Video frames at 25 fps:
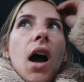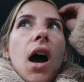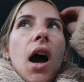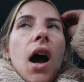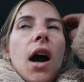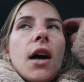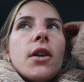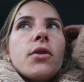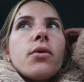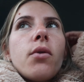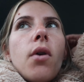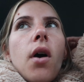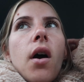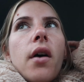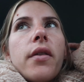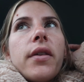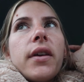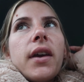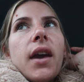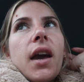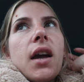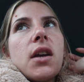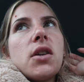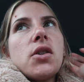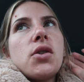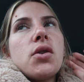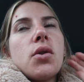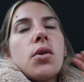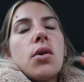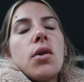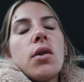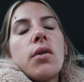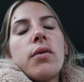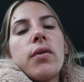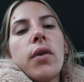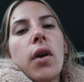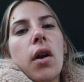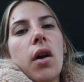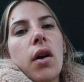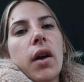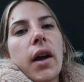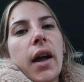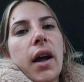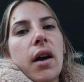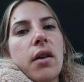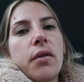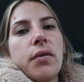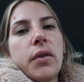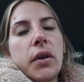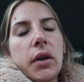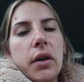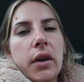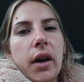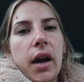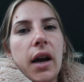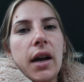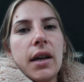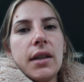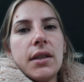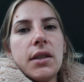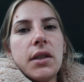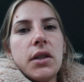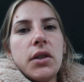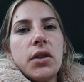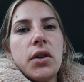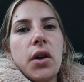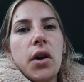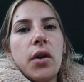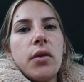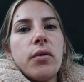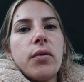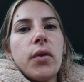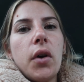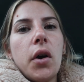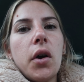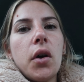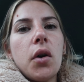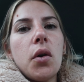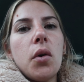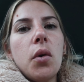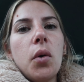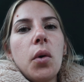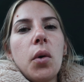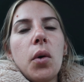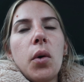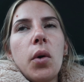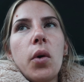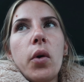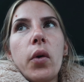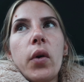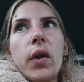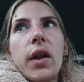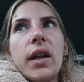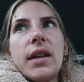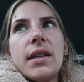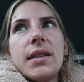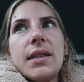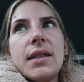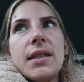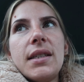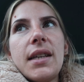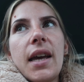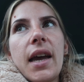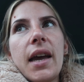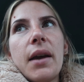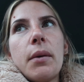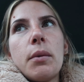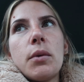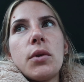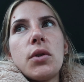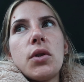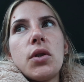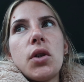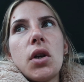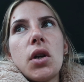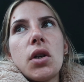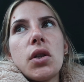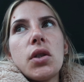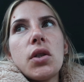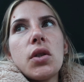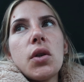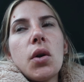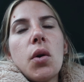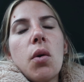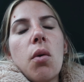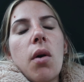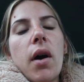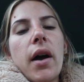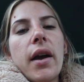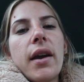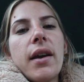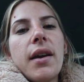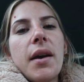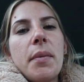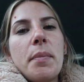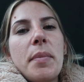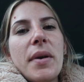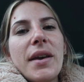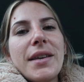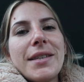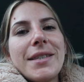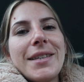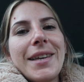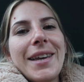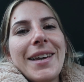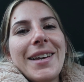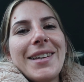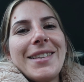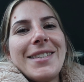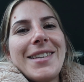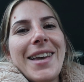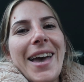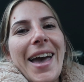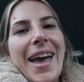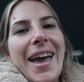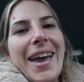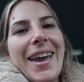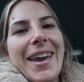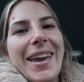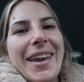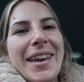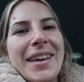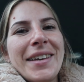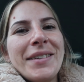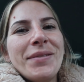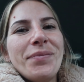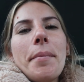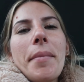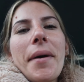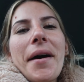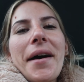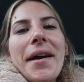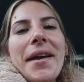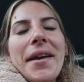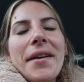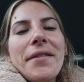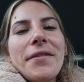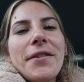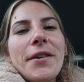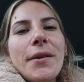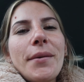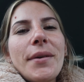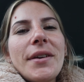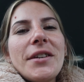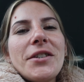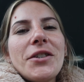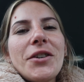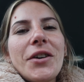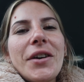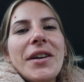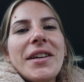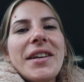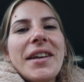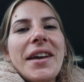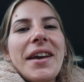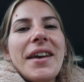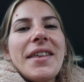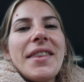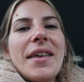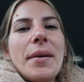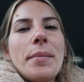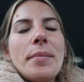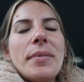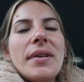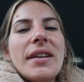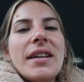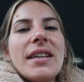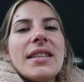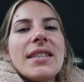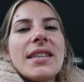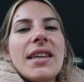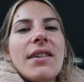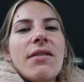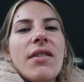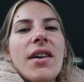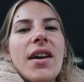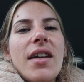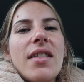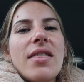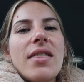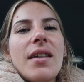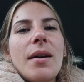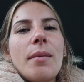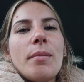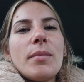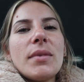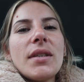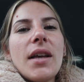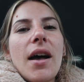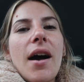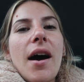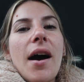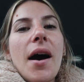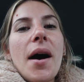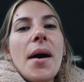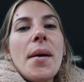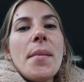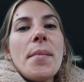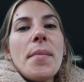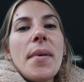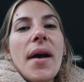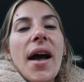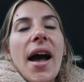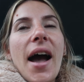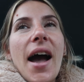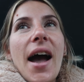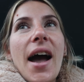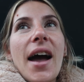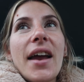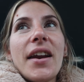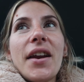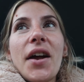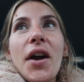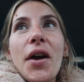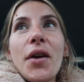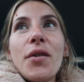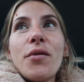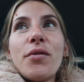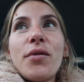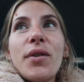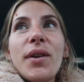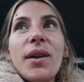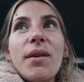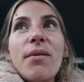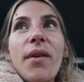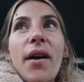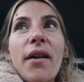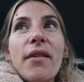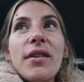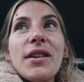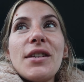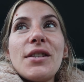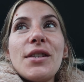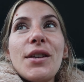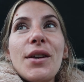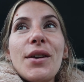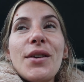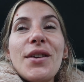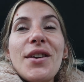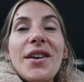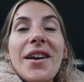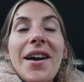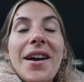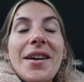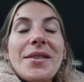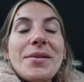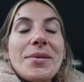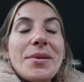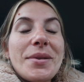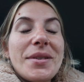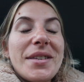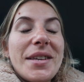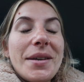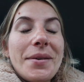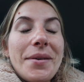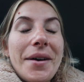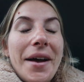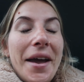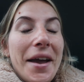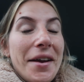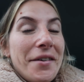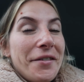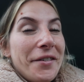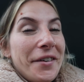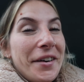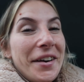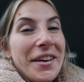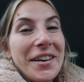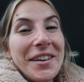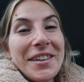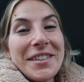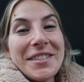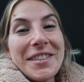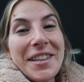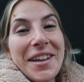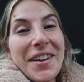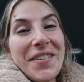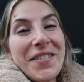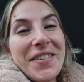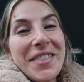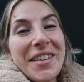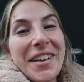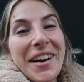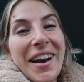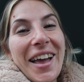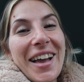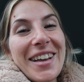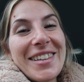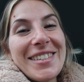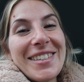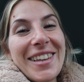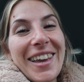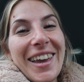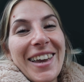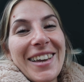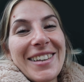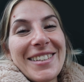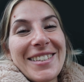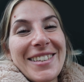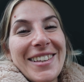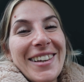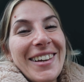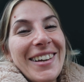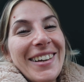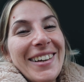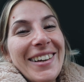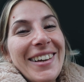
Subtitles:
I'd rather get a shorter vlog out for you guys than no vlog at all, and today was just quite a busy day. But if you enjoyed it, then please give it a thumbs up, and hopefully very soon you guys will see what Avery looks like with glasses.